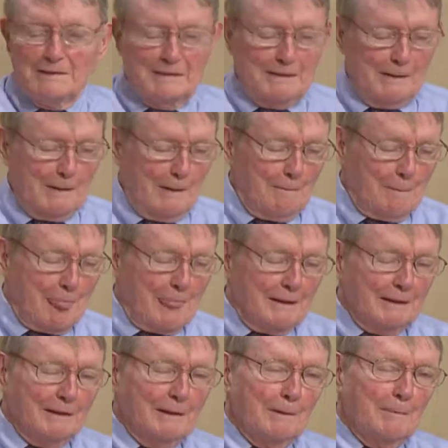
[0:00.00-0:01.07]
Um,
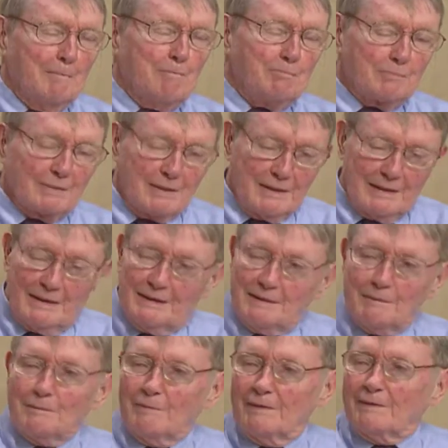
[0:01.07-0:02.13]
um,
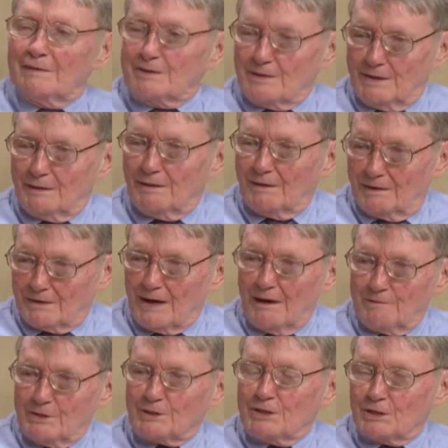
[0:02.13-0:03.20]
there are
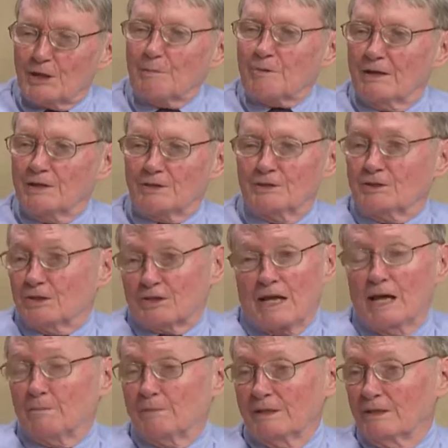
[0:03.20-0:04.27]
obviously some things that just
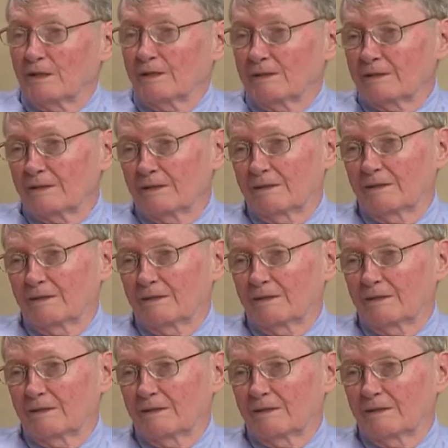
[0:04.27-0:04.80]
can't be done.